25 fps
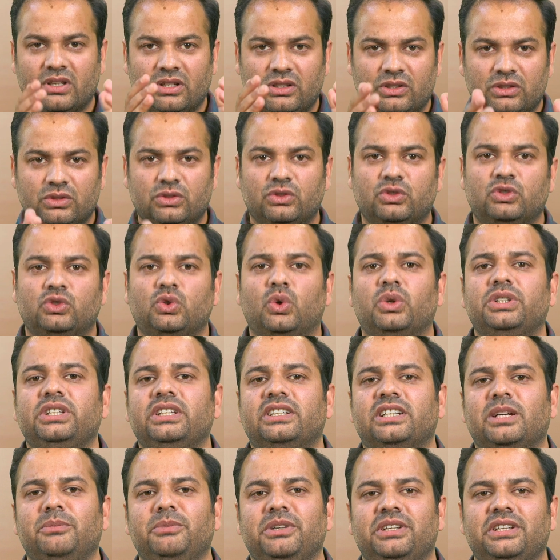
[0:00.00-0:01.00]
So, the
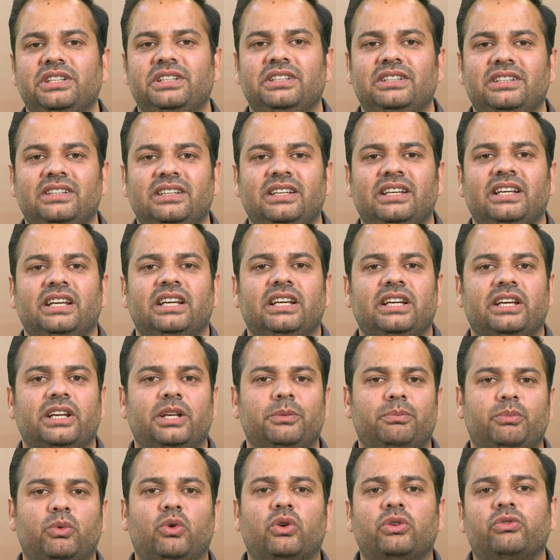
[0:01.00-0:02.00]
committee
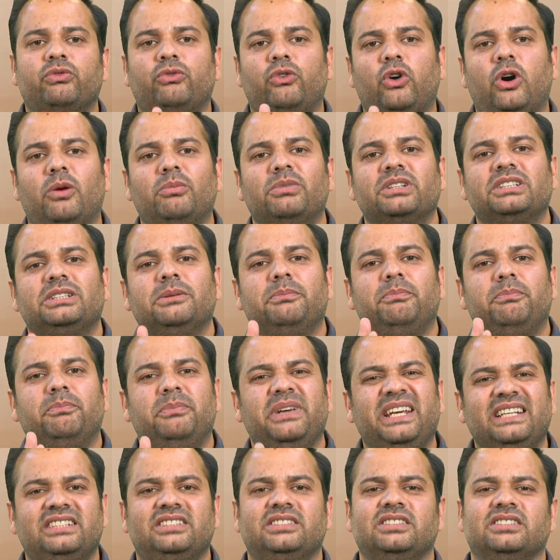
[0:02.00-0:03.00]
report formed the
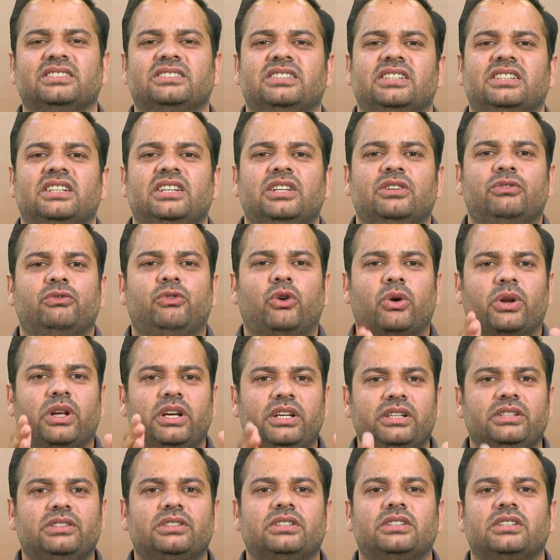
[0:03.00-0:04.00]
basis for
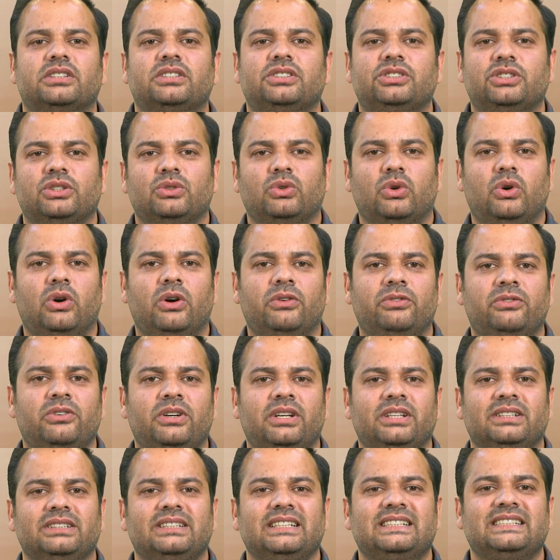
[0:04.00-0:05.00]
introduction of
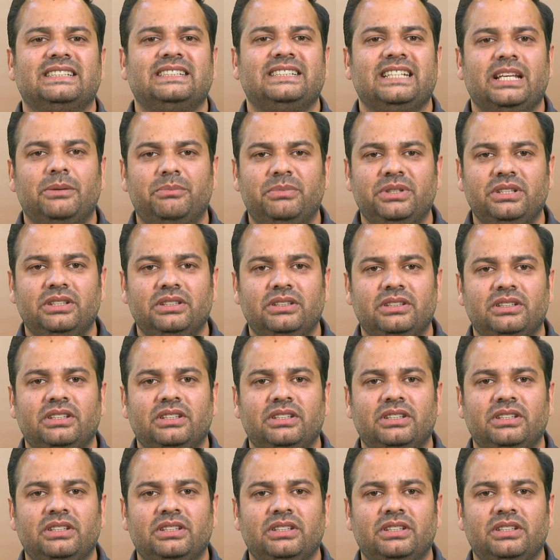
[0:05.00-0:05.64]
the SEBI